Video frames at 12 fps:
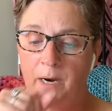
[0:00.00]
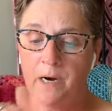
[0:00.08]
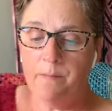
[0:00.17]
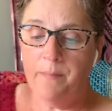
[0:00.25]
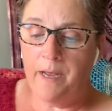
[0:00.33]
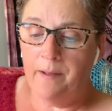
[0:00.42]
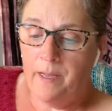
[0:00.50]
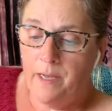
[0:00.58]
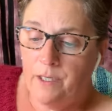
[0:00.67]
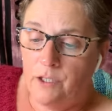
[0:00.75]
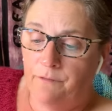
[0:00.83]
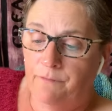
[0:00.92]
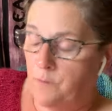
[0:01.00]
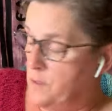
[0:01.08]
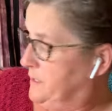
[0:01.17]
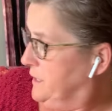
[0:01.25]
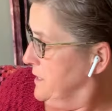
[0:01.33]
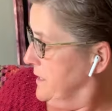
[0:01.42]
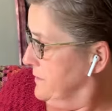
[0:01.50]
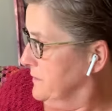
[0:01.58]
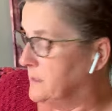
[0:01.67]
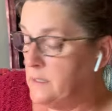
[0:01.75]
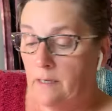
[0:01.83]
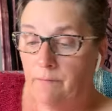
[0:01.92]
pardon me, to
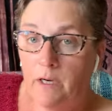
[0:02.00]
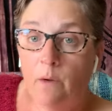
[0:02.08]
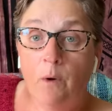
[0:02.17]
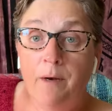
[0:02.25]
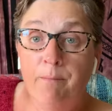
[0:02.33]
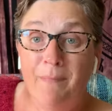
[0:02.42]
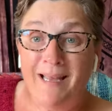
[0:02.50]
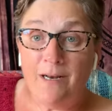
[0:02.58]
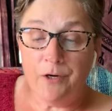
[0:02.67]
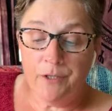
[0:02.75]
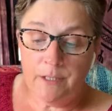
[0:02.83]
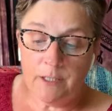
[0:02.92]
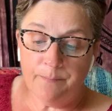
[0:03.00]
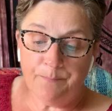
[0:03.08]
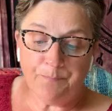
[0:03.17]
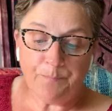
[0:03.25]
1,471 meters.